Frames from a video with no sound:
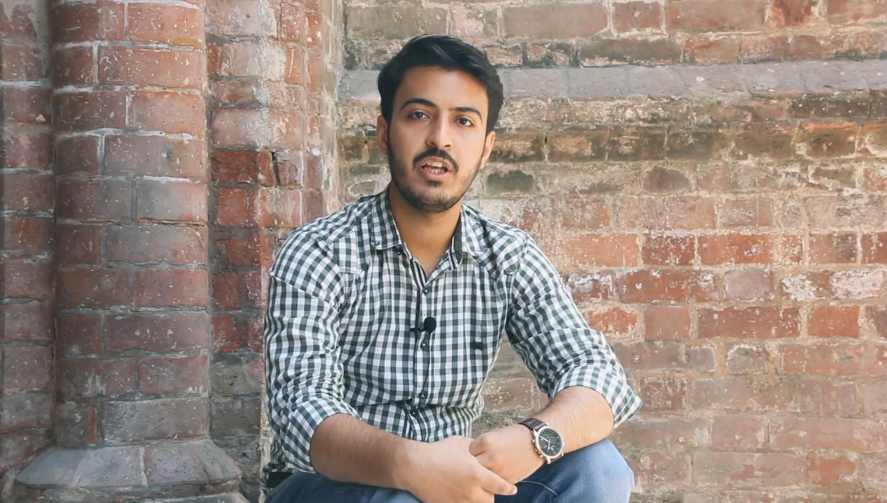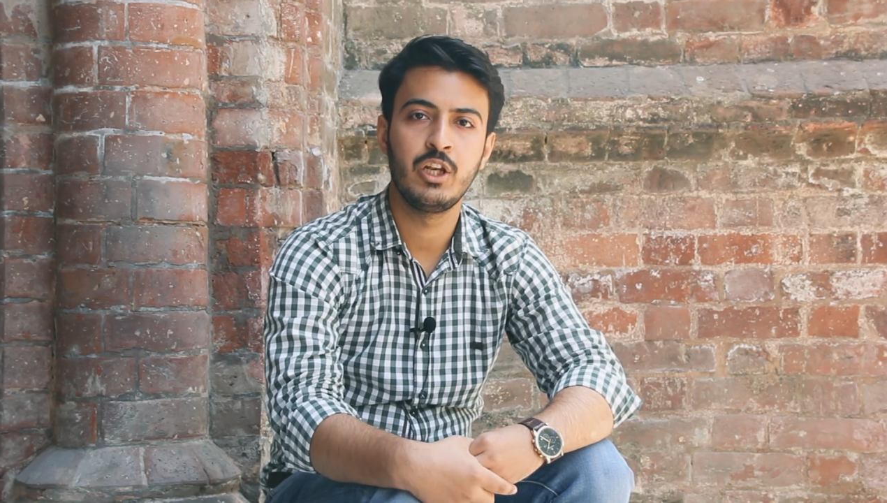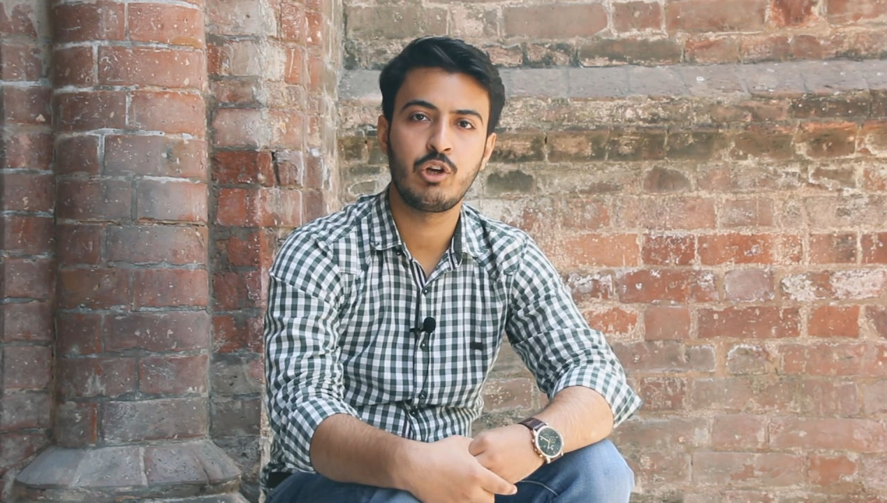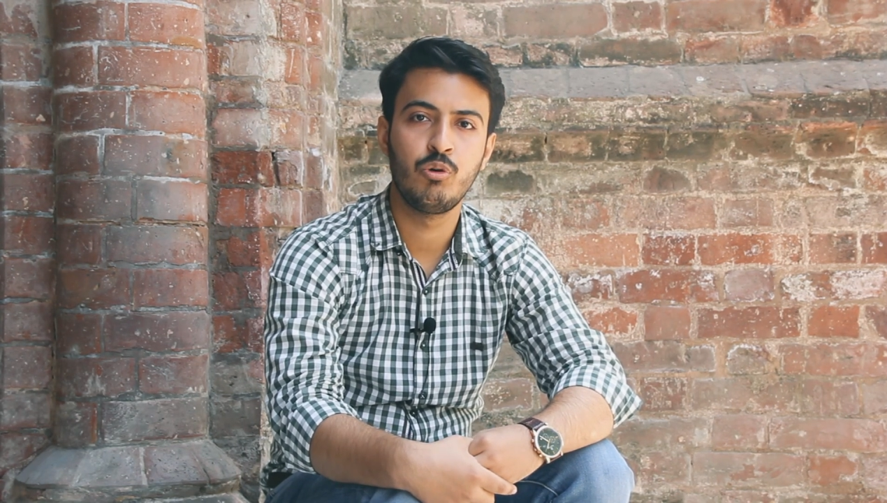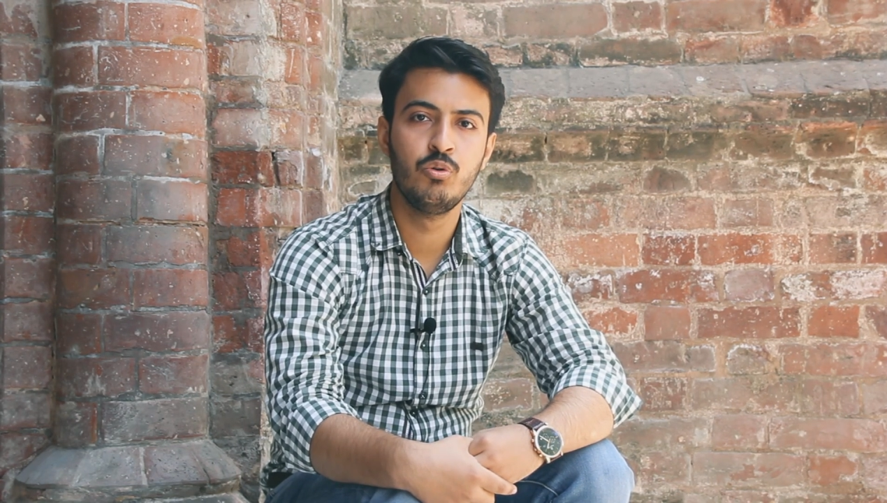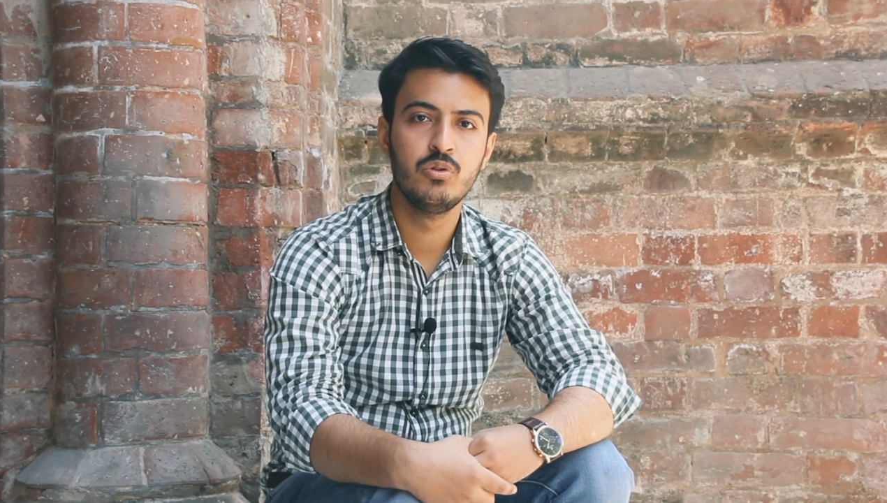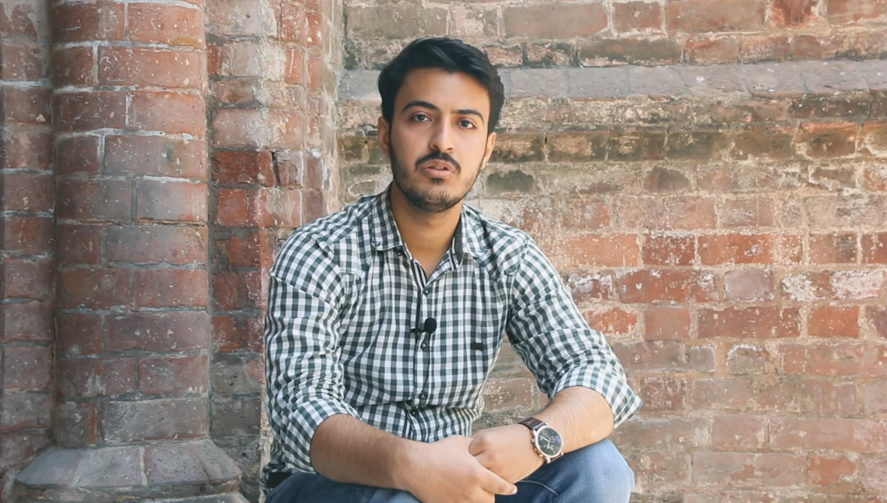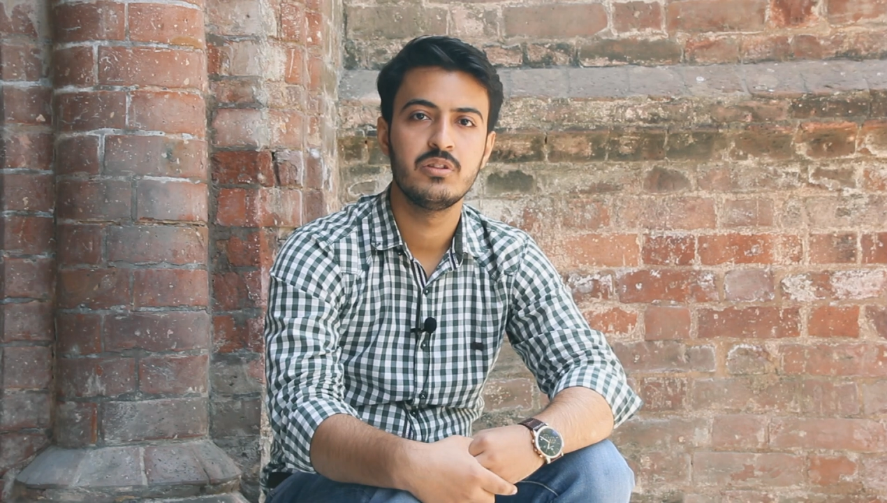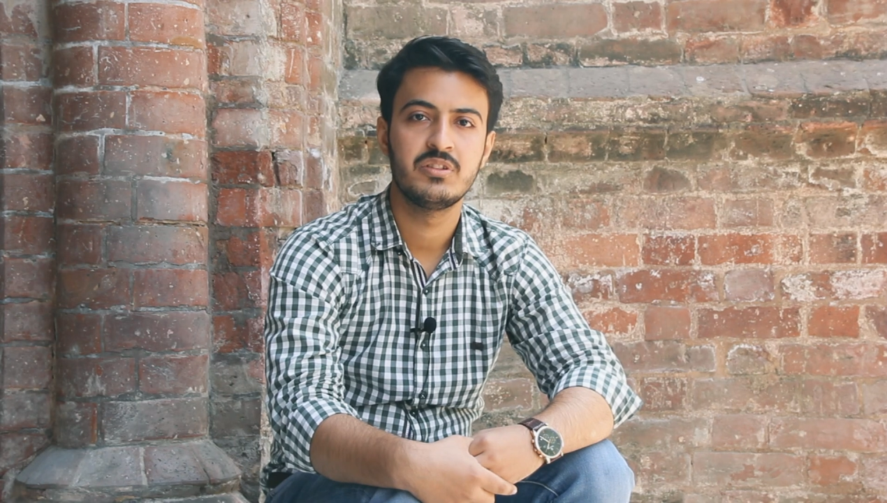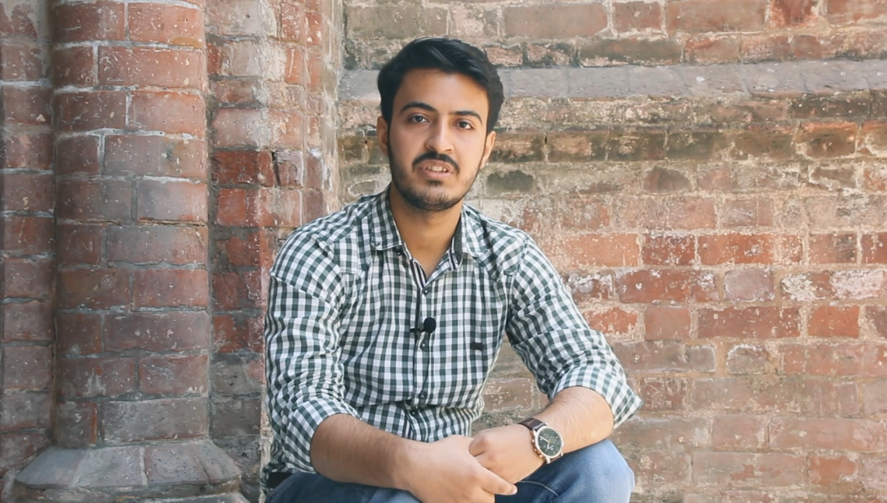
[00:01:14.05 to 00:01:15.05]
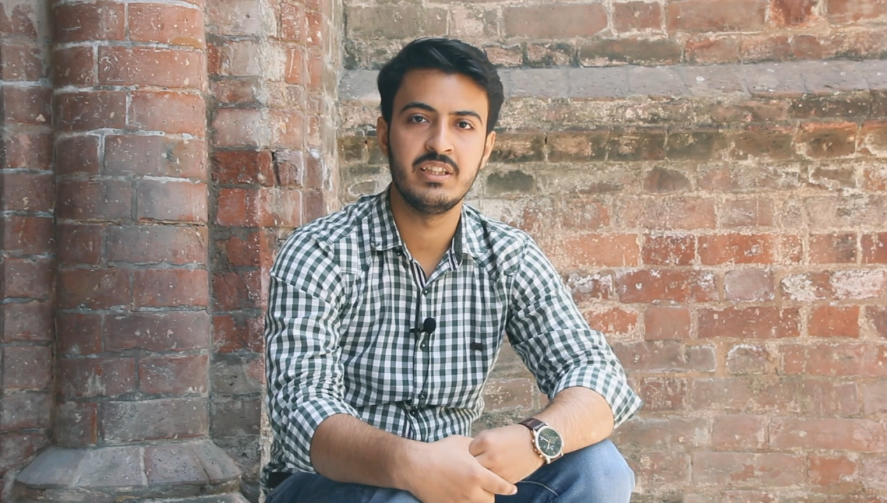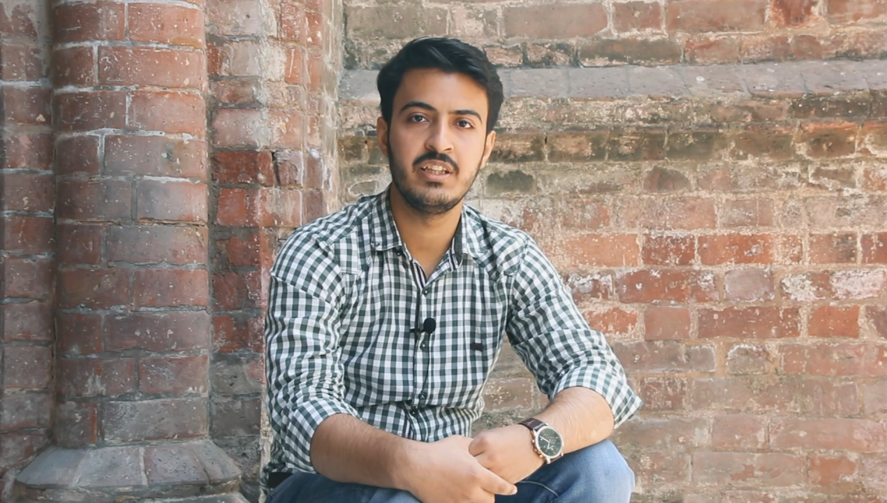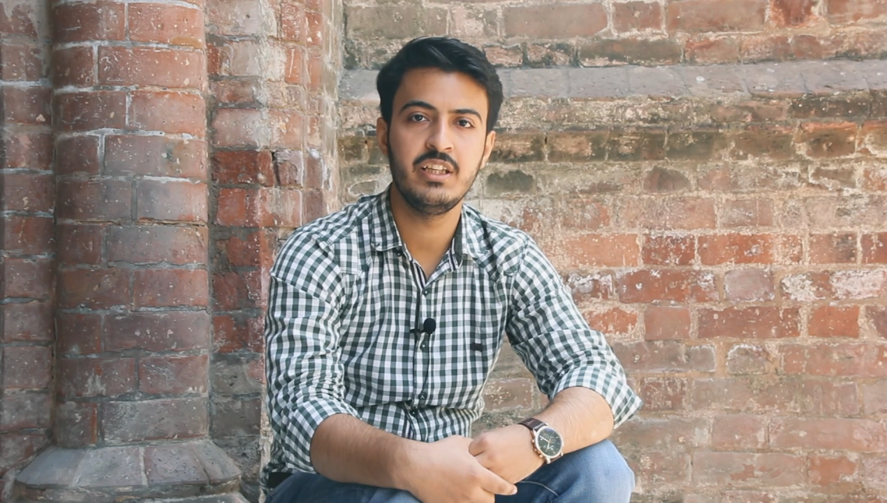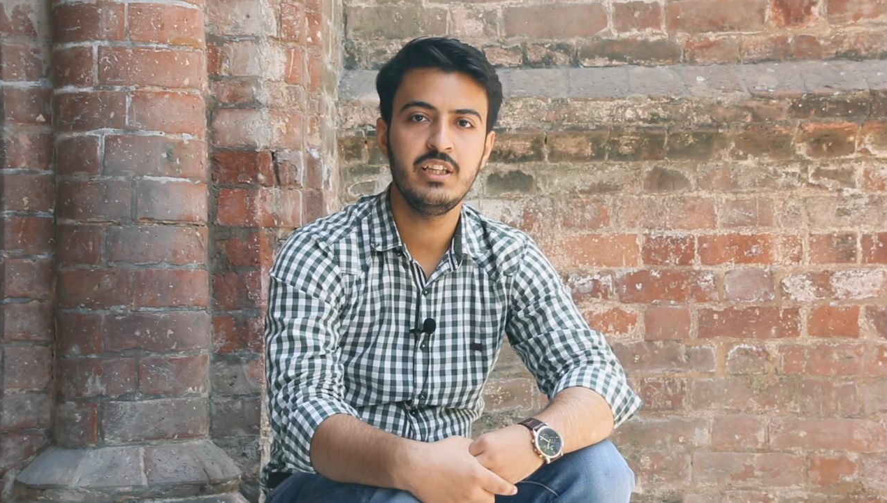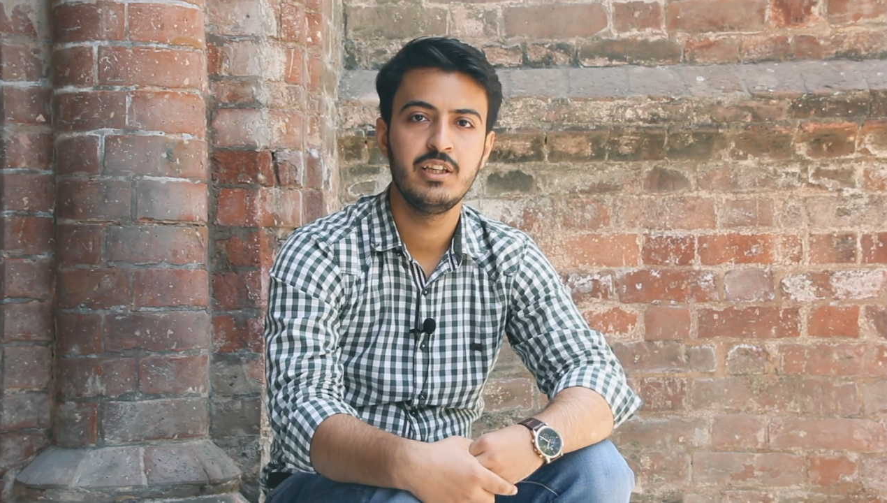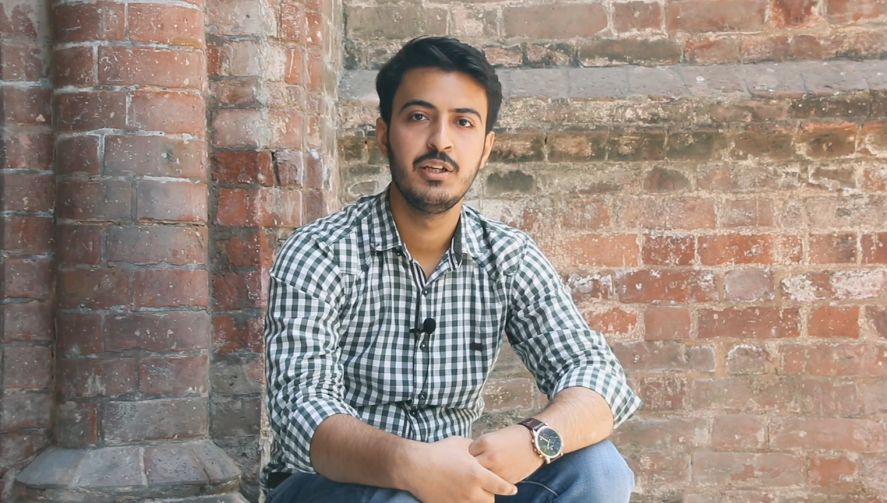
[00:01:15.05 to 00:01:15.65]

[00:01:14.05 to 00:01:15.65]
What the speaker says: include Sindhi,